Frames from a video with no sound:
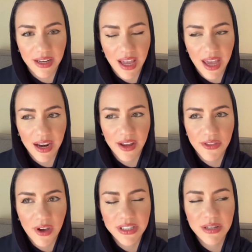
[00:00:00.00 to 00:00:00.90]
and I
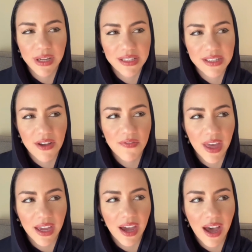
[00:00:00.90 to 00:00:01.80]
thought to myself,
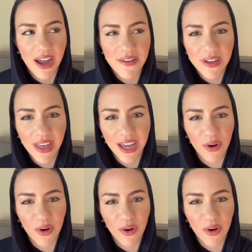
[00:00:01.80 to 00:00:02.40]
like, I feel like